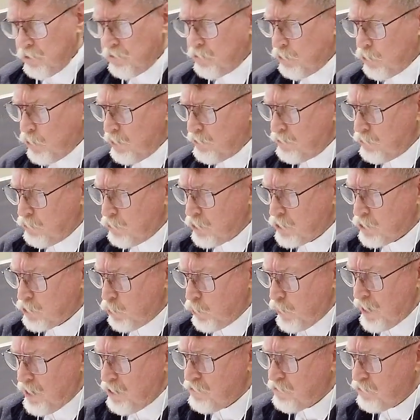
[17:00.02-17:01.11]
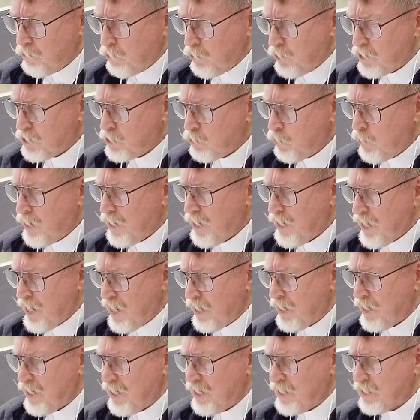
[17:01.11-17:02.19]
In
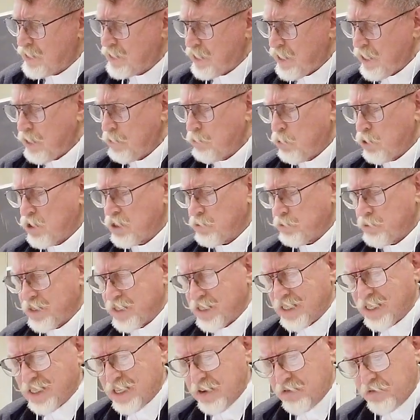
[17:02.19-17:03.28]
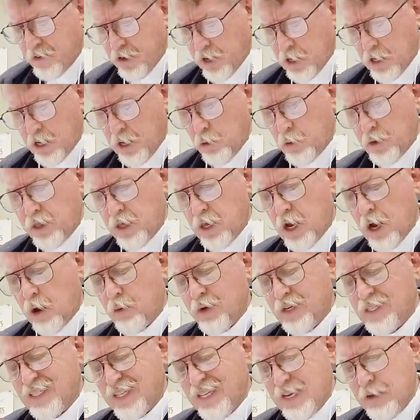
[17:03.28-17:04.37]
44:24-28, it is linked more specifically with
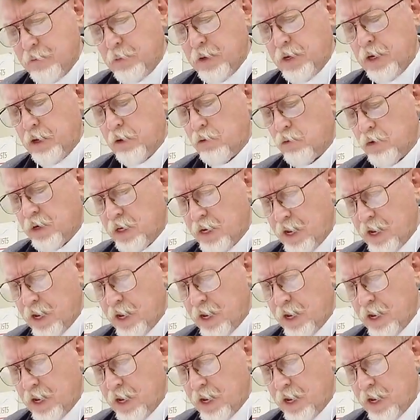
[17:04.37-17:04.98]
Yahweh's imminent